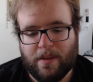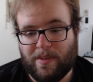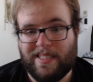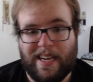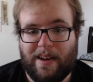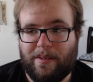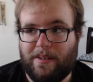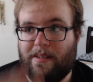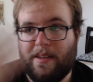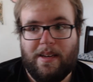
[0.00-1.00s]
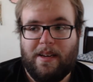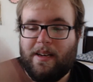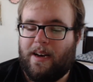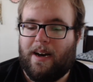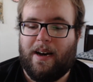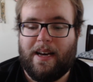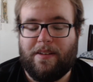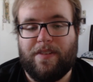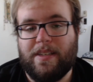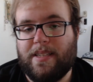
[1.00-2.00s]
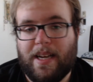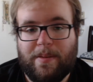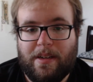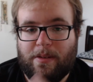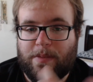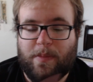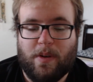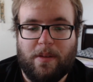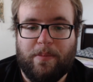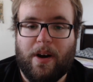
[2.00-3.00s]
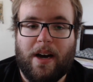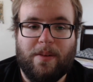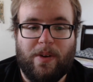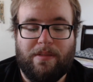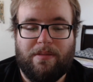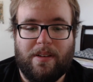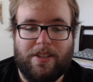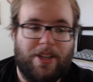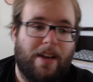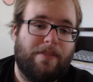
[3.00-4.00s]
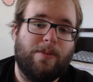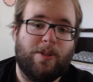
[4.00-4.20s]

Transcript: They went down and had a fun time there, smoking pot with Jeff,